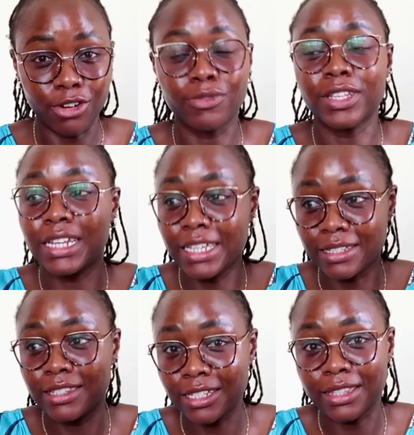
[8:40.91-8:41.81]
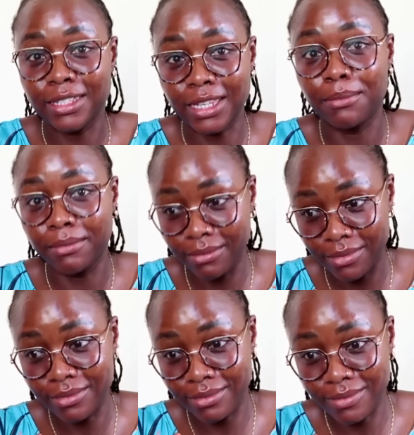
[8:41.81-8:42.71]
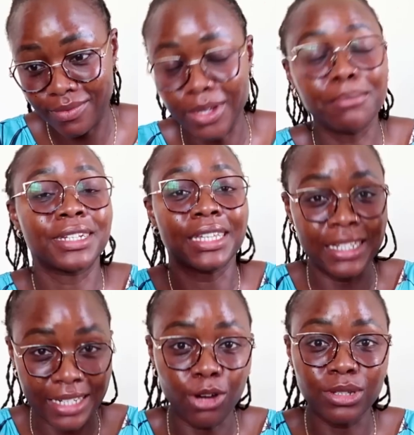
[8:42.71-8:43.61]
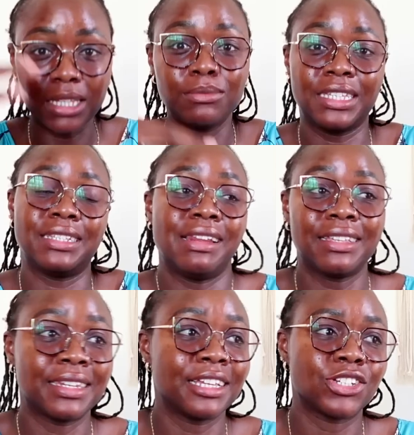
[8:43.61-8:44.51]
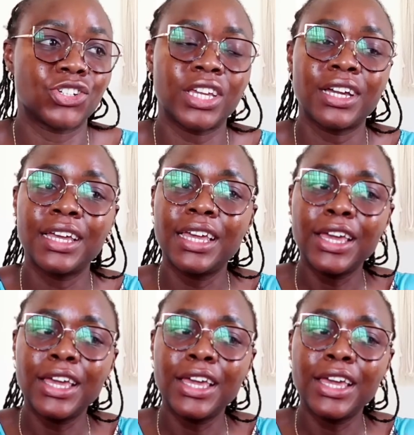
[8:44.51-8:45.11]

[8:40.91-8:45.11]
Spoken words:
Obviously, he's just the same, but it now seems he's less nurturing.